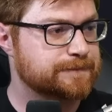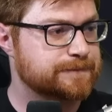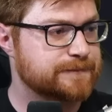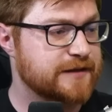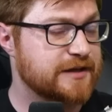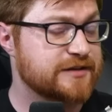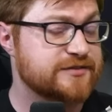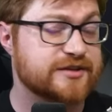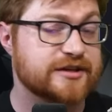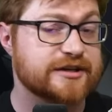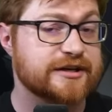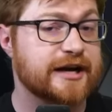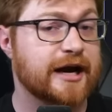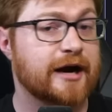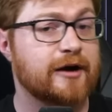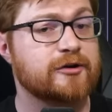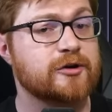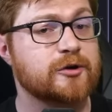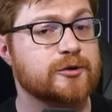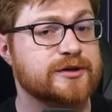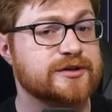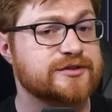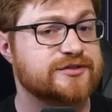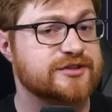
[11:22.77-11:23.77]
is that now
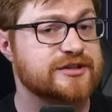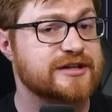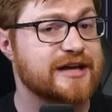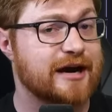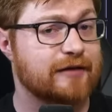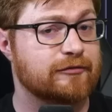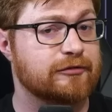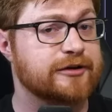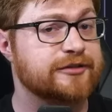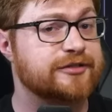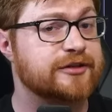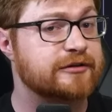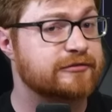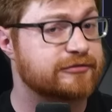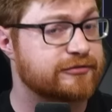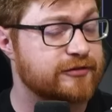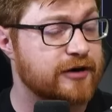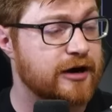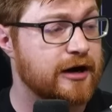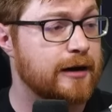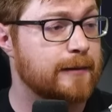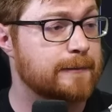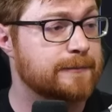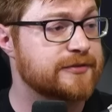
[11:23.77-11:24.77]
you can see everything
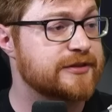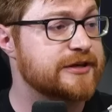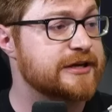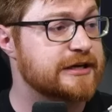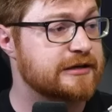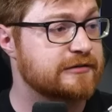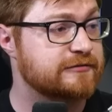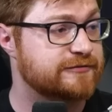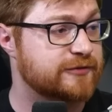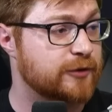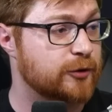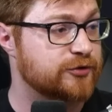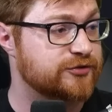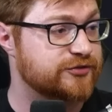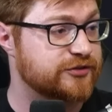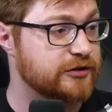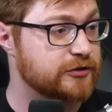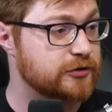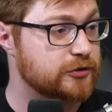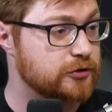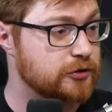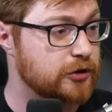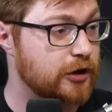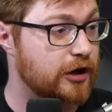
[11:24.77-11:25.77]
from the info
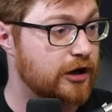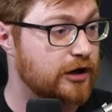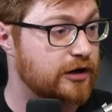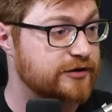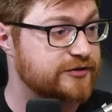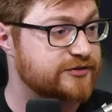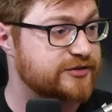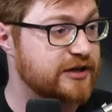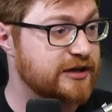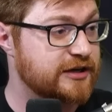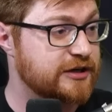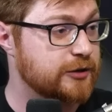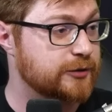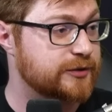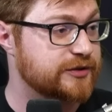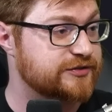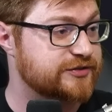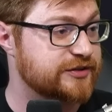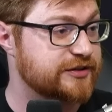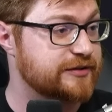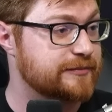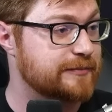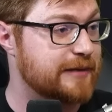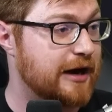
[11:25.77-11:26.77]
stealer logs. You can
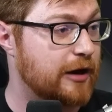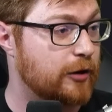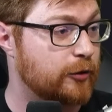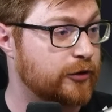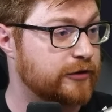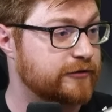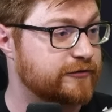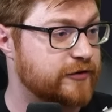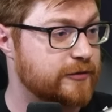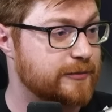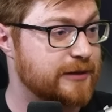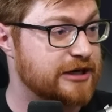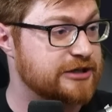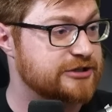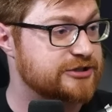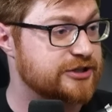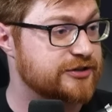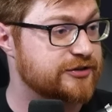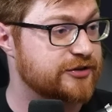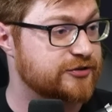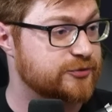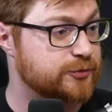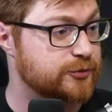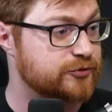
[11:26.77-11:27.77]
see the malware information,
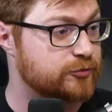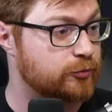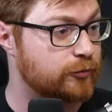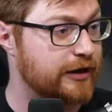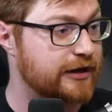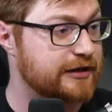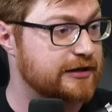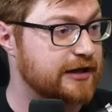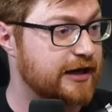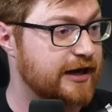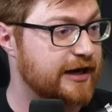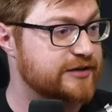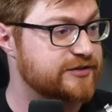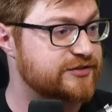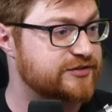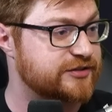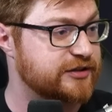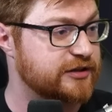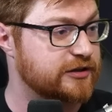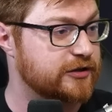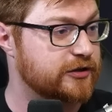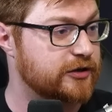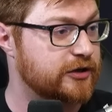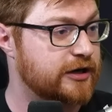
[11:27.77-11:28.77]
this was redline
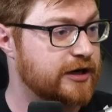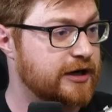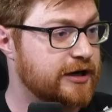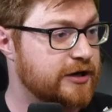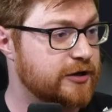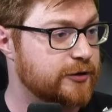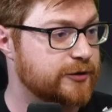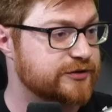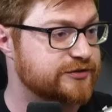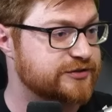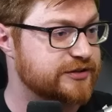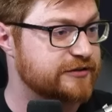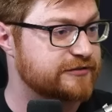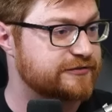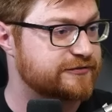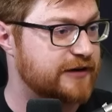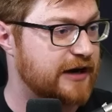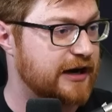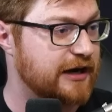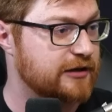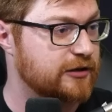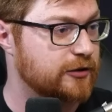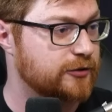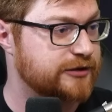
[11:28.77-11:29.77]
stealer, you can see the
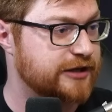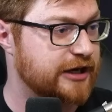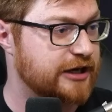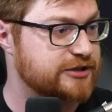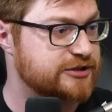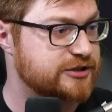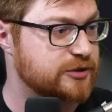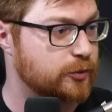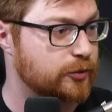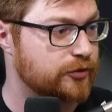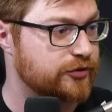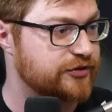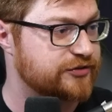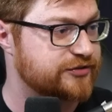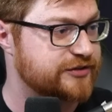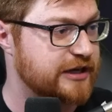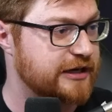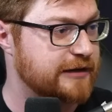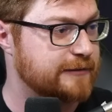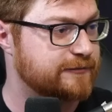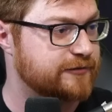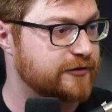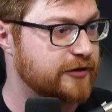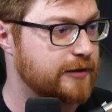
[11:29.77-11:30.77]
file location where this
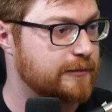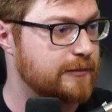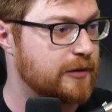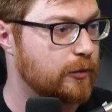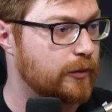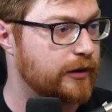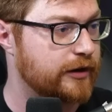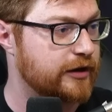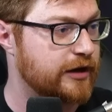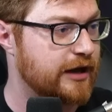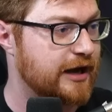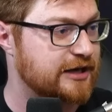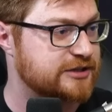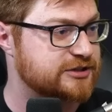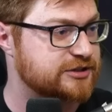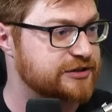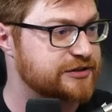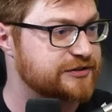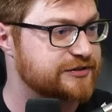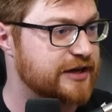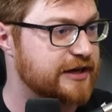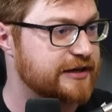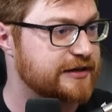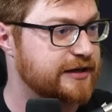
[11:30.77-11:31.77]
came from, when it actually
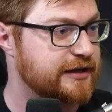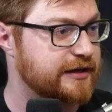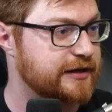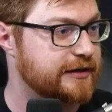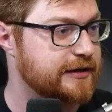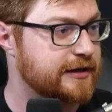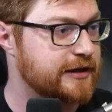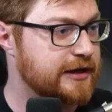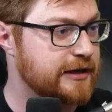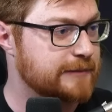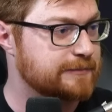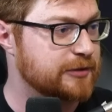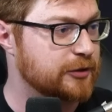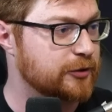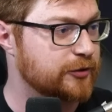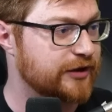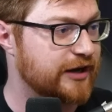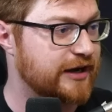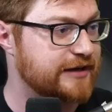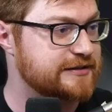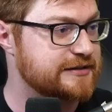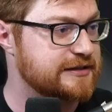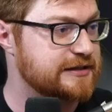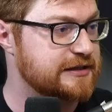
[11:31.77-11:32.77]
detonated, build
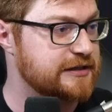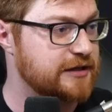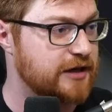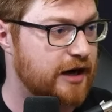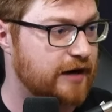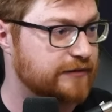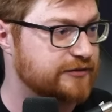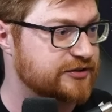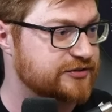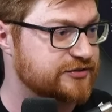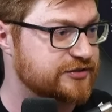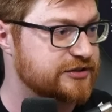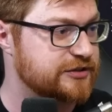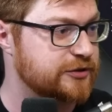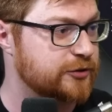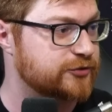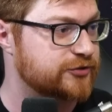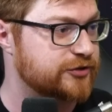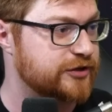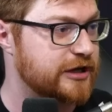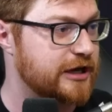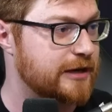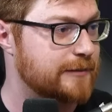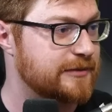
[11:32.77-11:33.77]
ID, obviously
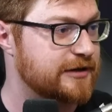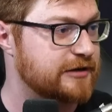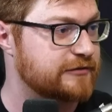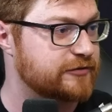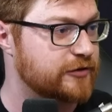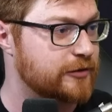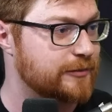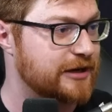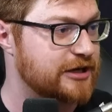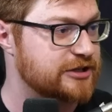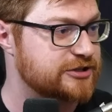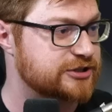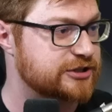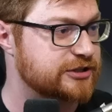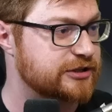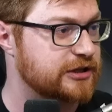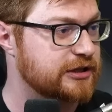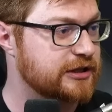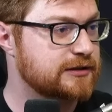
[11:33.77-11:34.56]
username and information,